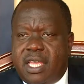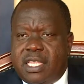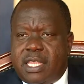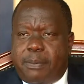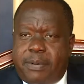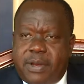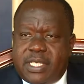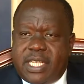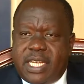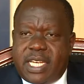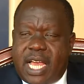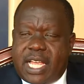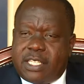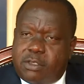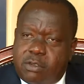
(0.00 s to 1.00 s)
The president
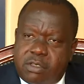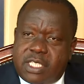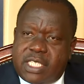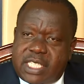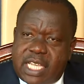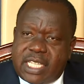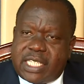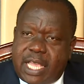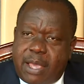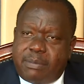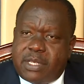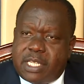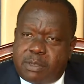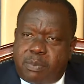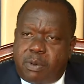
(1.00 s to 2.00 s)
has not just
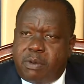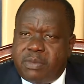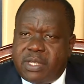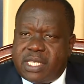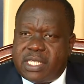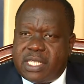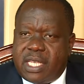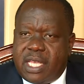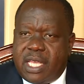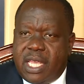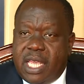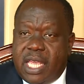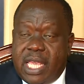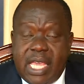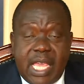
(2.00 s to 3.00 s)
kept his promise,
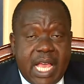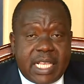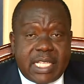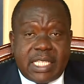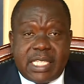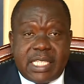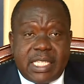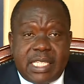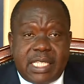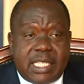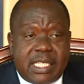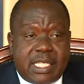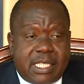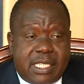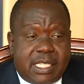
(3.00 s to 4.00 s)
he has
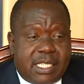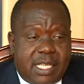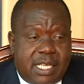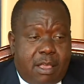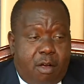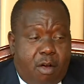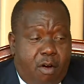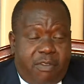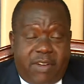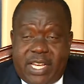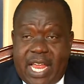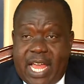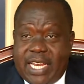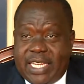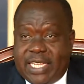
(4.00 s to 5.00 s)

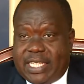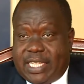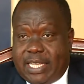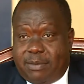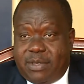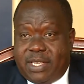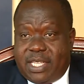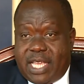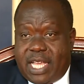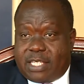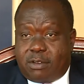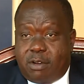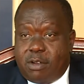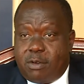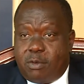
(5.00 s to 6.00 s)
overdone it. I mean, he has
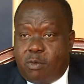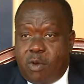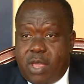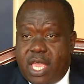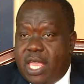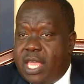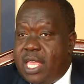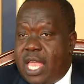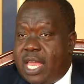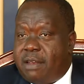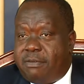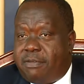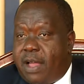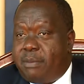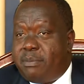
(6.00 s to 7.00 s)
gone way
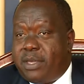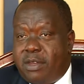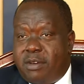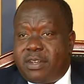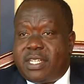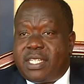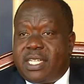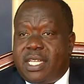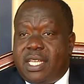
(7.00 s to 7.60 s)
and far beyond